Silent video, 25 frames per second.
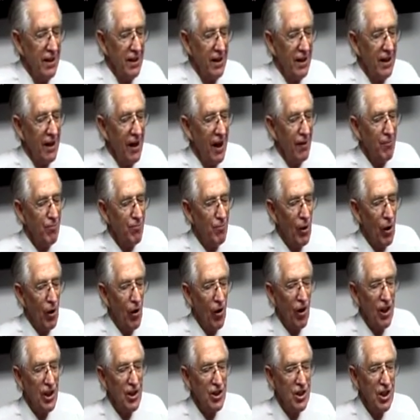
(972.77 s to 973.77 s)
All right,
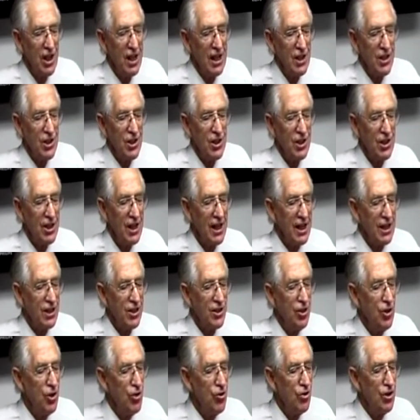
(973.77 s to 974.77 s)
Paul and Jesus teach
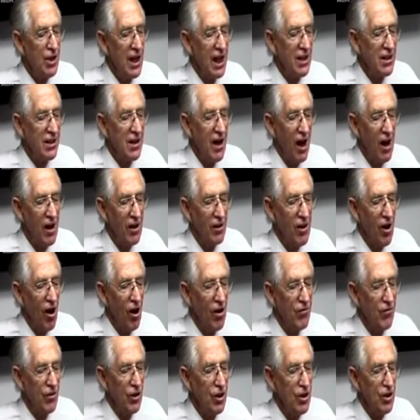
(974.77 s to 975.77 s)
new Gentile
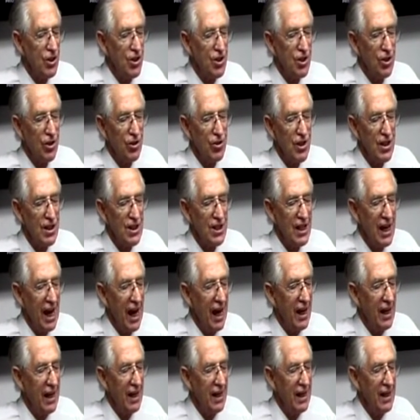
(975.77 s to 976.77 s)
converts to
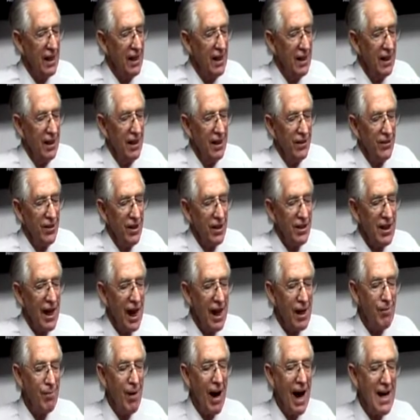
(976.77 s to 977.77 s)
Christianity that
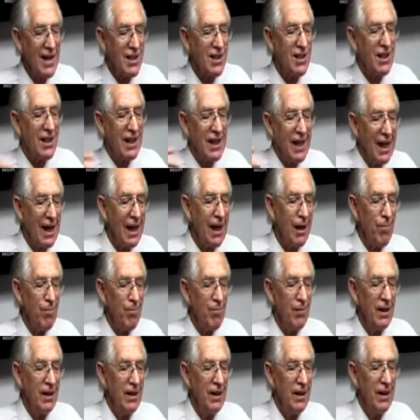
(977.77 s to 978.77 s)
they must
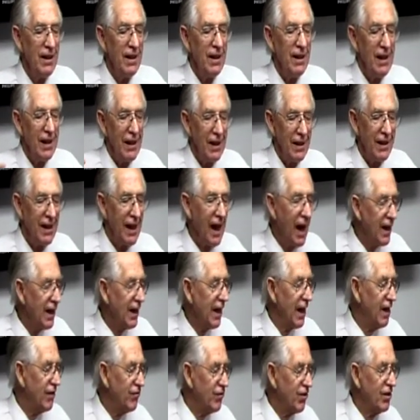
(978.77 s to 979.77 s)
keep the
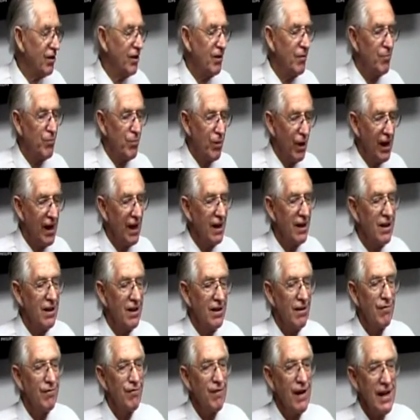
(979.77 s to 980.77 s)
Unleavened Bread
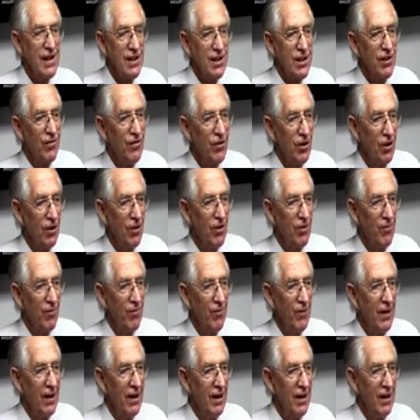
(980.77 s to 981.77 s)
Festival.
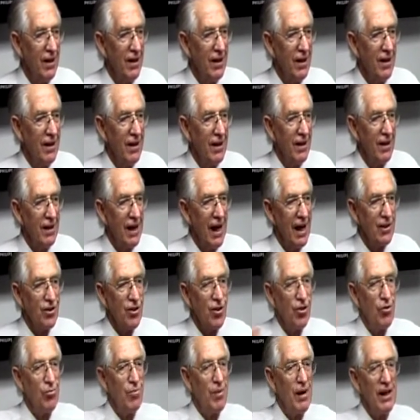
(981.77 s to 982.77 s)
Now,
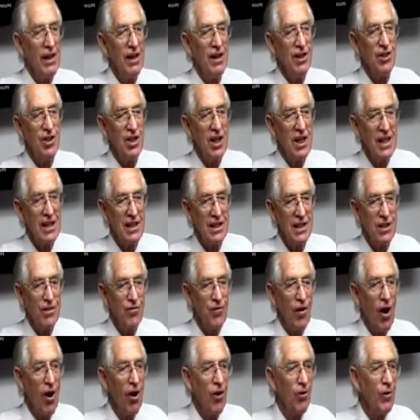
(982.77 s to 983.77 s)
2 billion Jesus
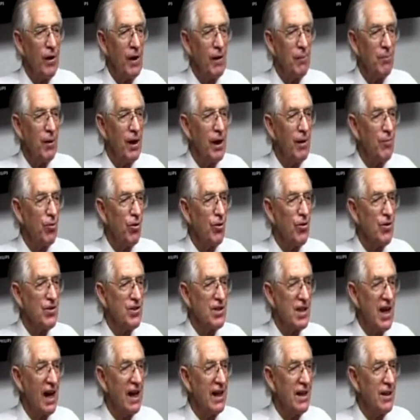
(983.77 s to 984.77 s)
following people will
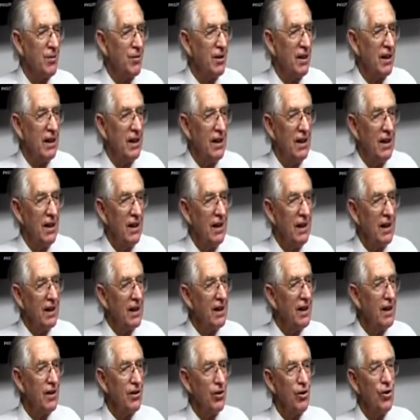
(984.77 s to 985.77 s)
say to me,
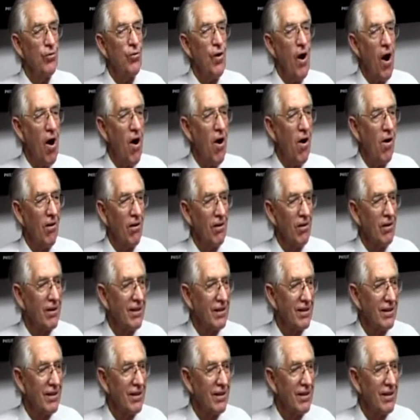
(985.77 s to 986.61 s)
Ian, you're wrong.